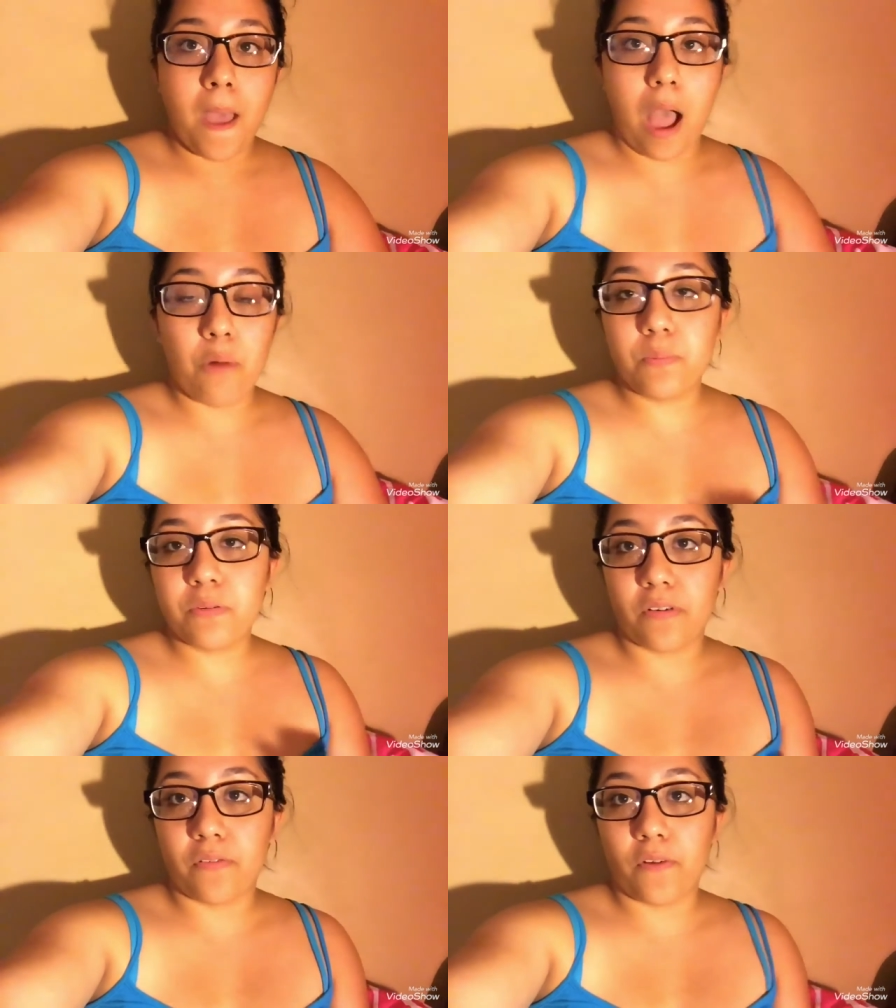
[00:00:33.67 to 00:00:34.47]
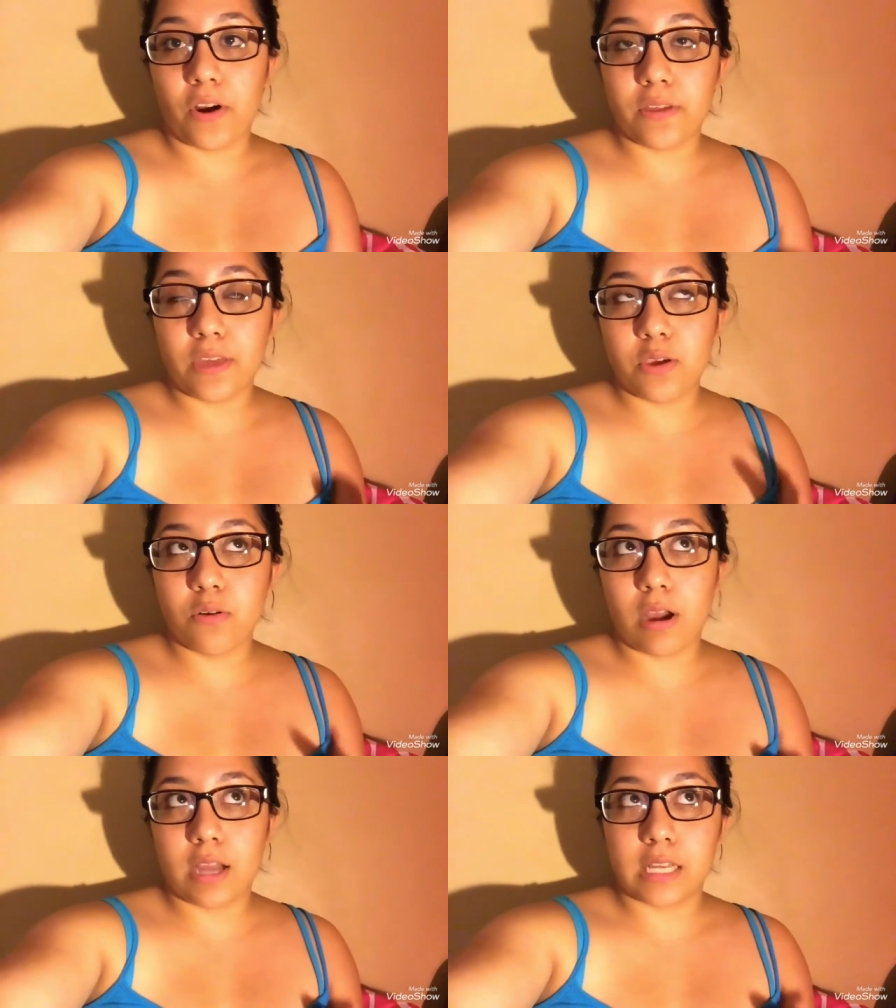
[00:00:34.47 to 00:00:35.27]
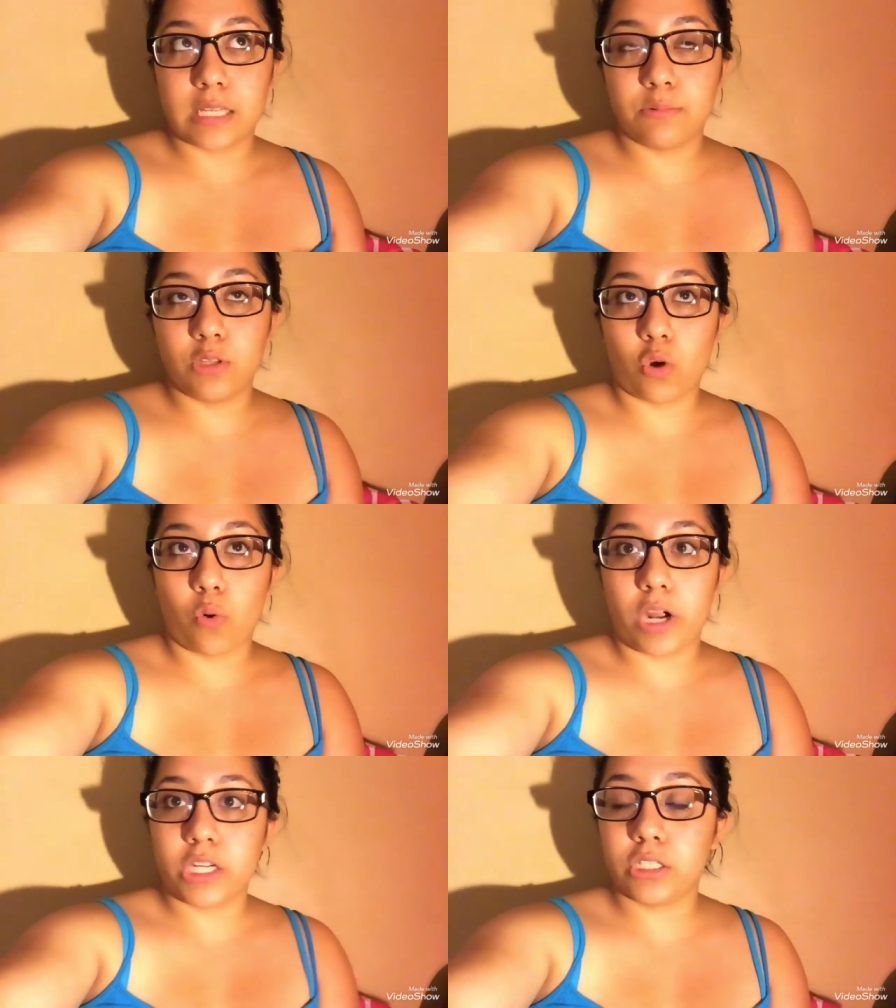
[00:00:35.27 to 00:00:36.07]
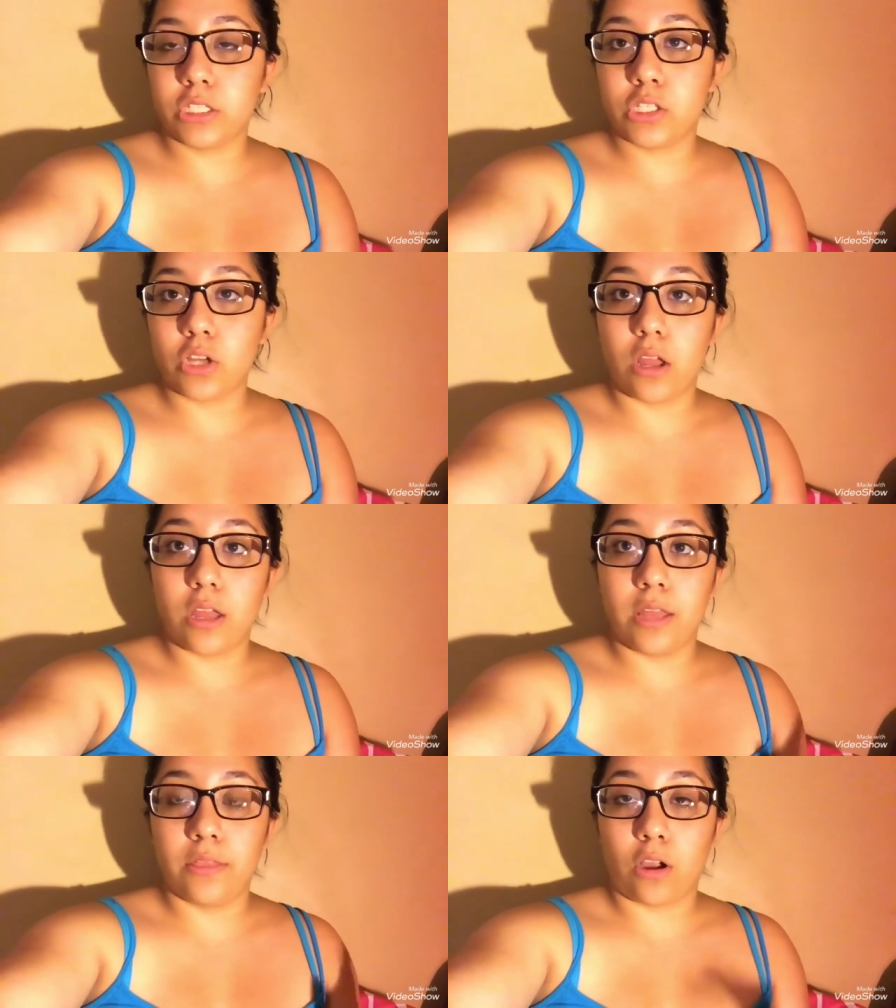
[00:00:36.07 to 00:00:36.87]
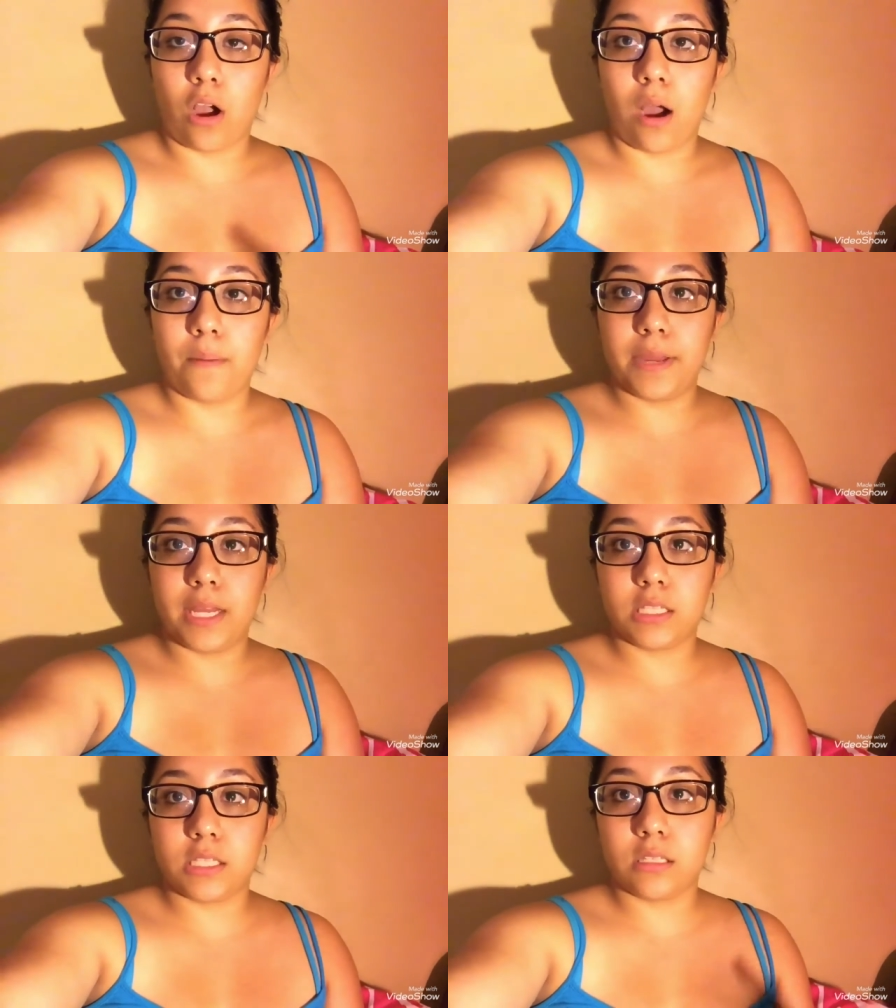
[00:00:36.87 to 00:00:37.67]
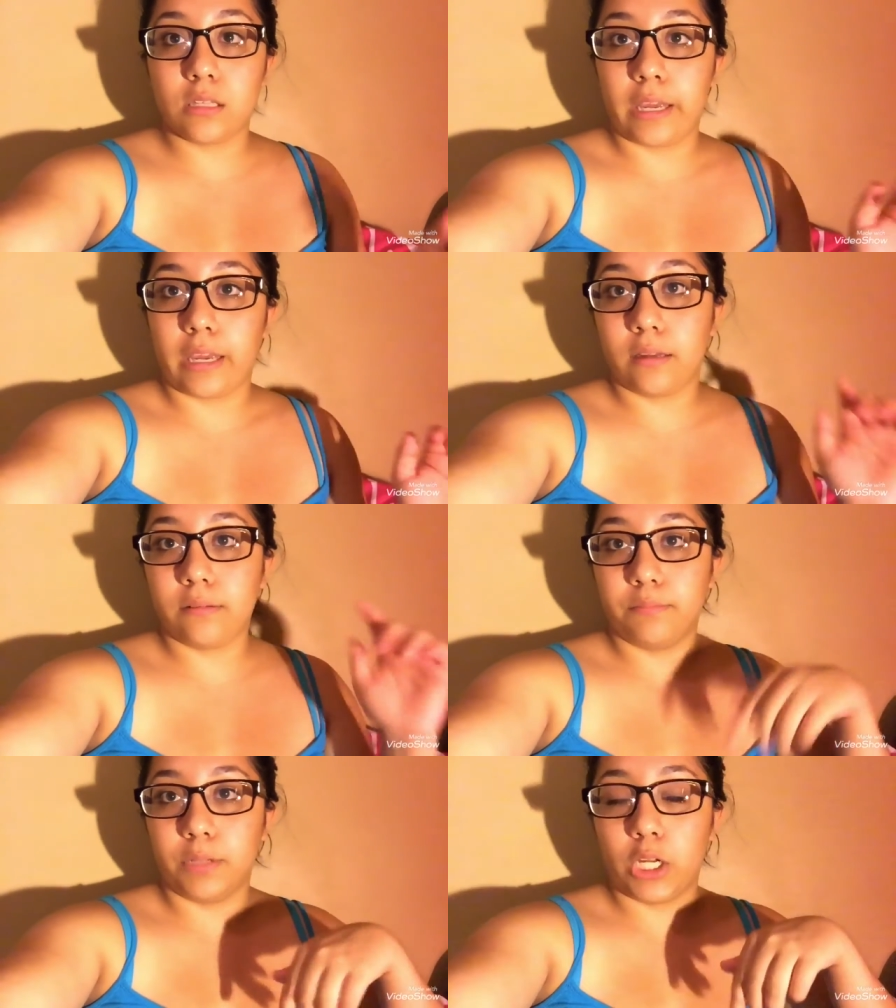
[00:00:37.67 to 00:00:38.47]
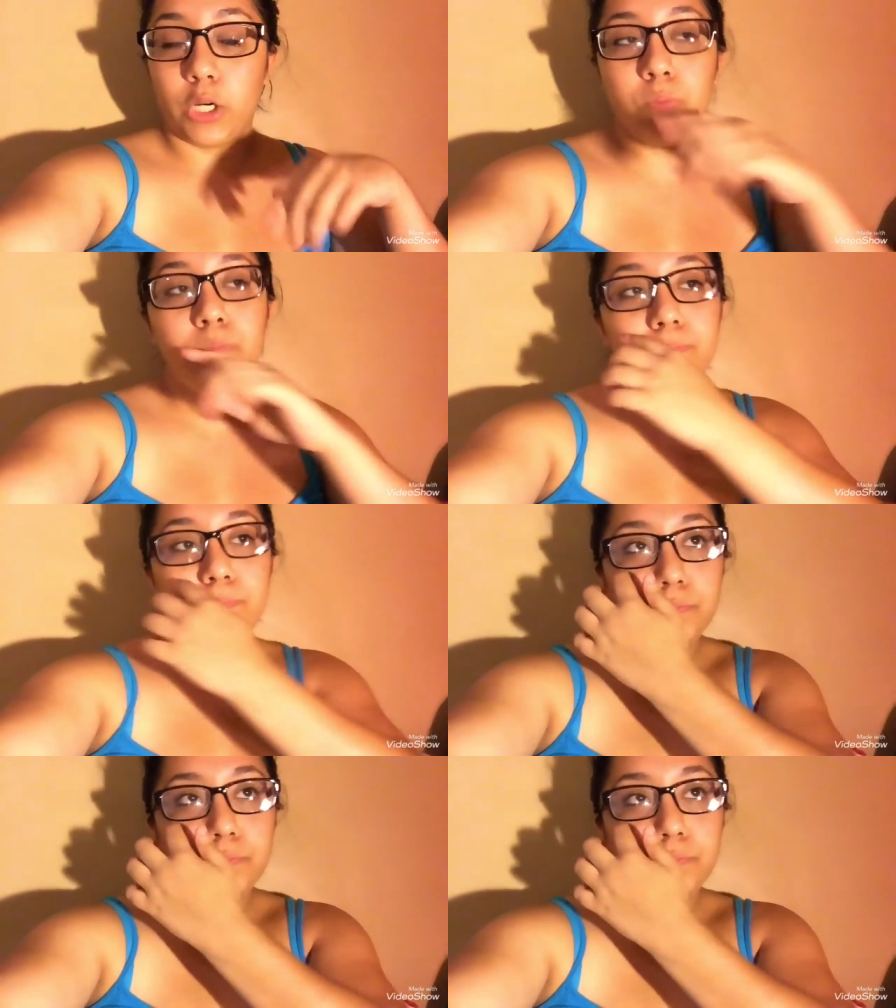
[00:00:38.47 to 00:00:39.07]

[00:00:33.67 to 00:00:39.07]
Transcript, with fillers: I would prefer that you guys ask me the questions in the comments, like, below.